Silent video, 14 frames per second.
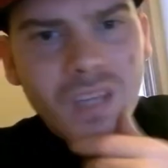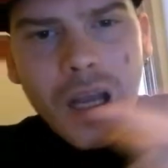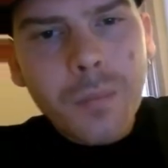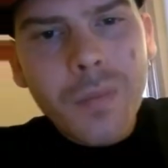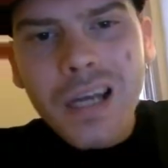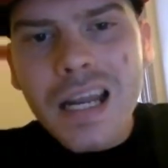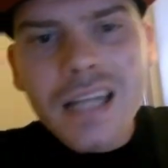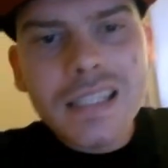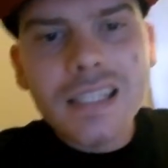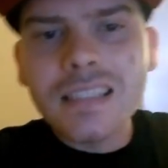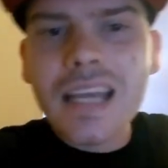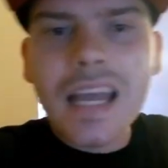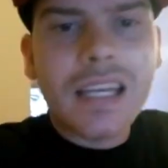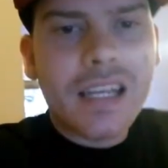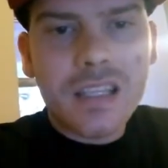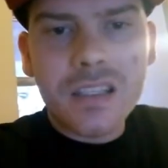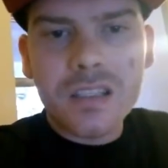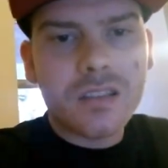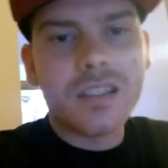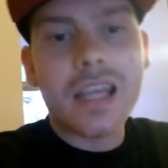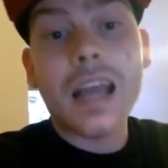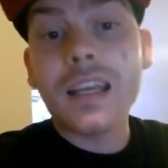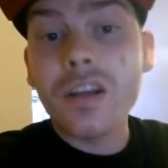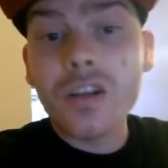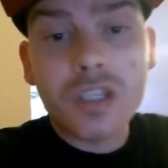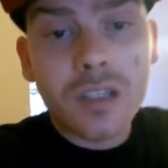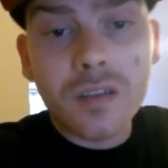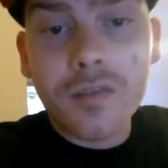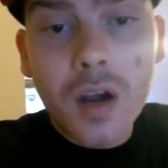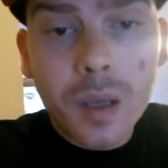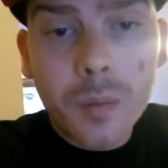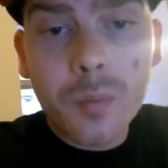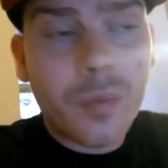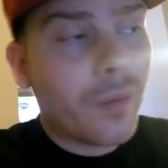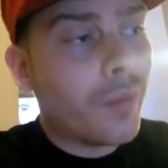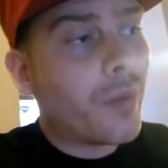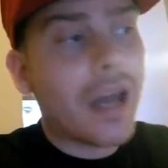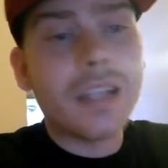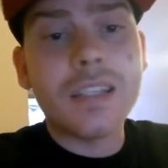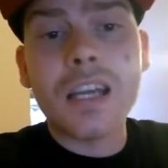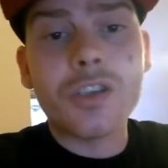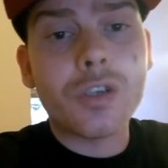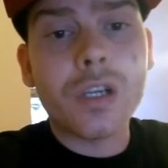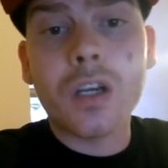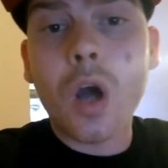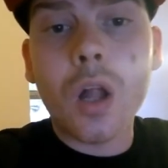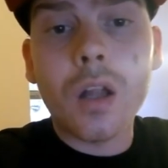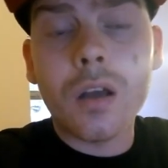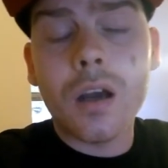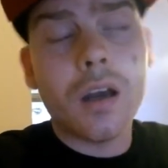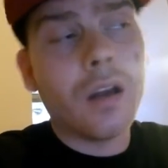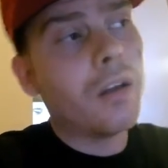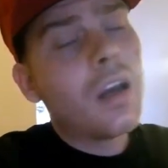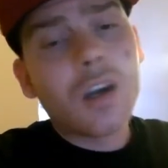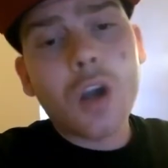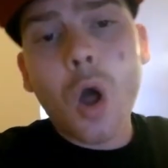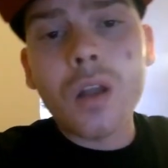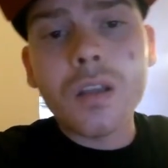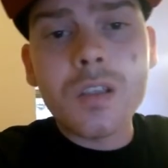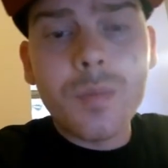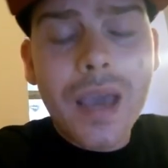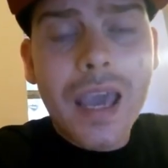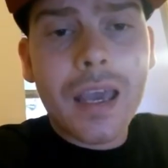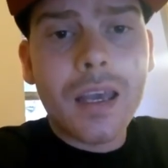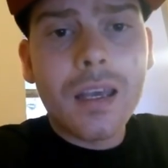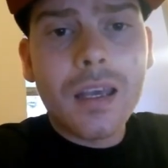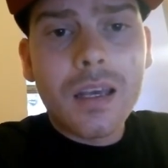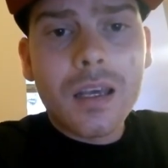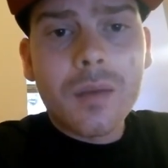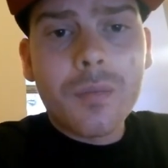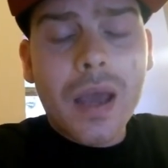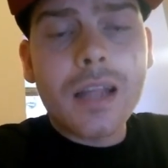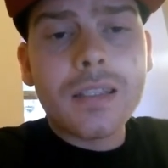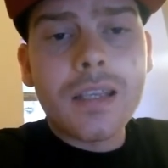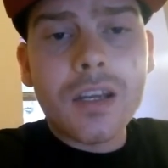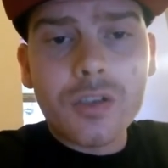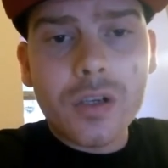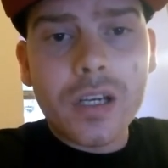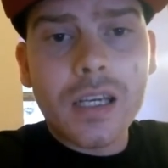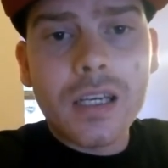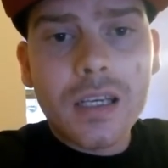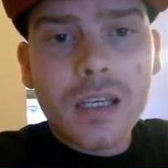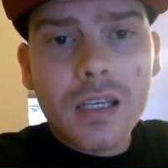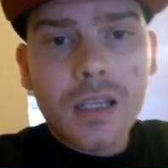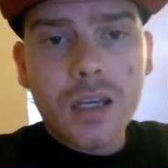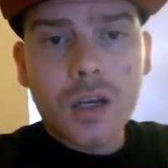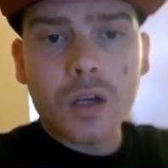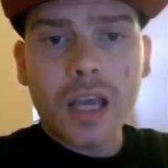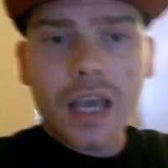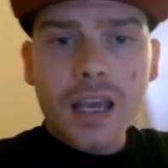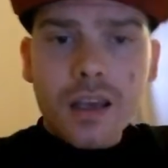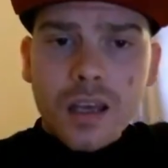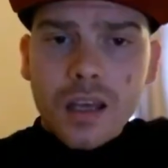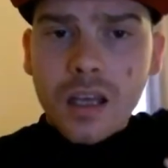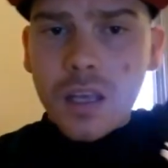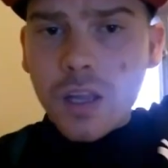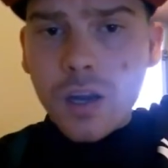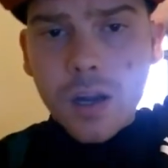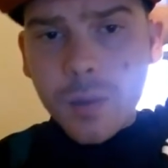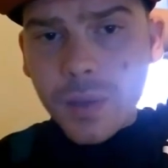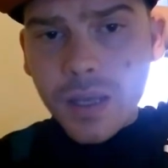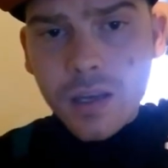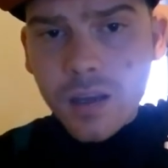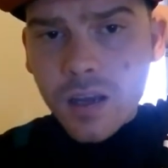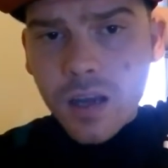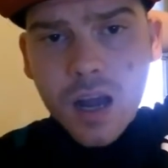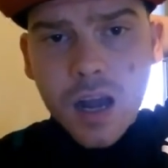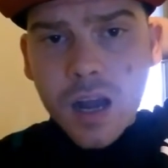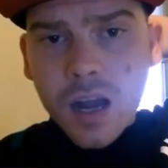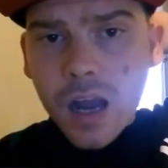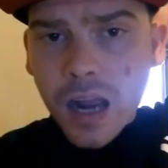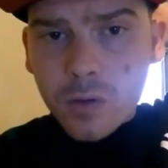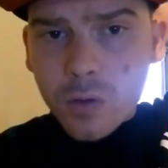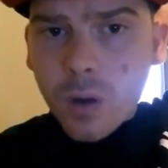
My dad did 10 years in the fucking penitentiary, Collins Bay Penitentiary, okay? You know what I mean? I grew